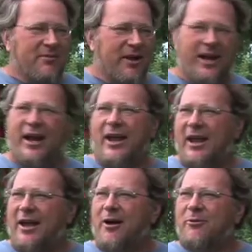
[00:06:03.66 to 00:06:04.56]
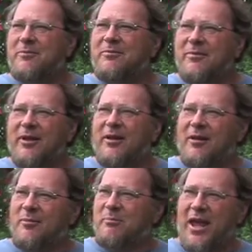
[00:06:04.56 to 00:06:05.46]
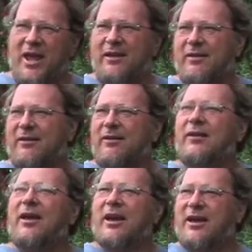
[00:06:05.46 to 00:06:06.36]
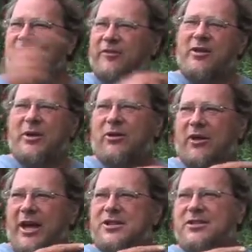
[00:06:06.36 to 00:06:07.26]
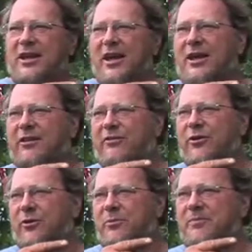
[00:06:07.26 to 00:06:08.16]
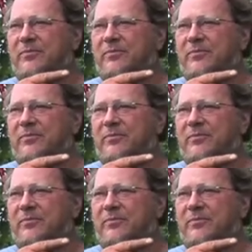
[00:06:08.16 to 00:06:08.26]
kind of hang out, mate, and then the female lays the egg in the fruit,